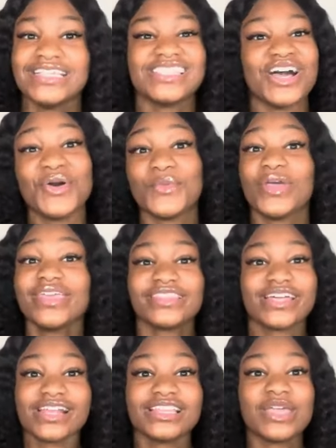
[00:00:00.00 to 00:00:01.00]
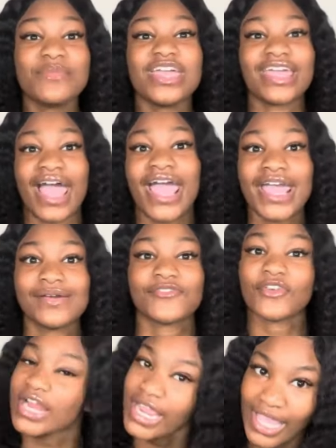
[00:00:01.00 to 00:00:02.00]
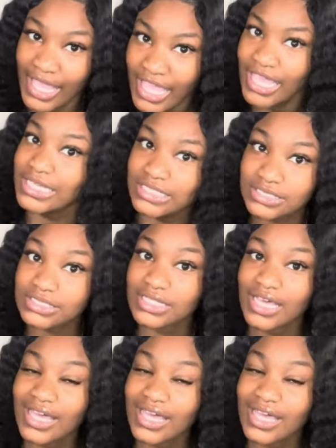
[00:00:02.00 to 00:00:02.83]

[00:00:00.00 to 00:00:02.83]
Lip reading: So we literally became friends.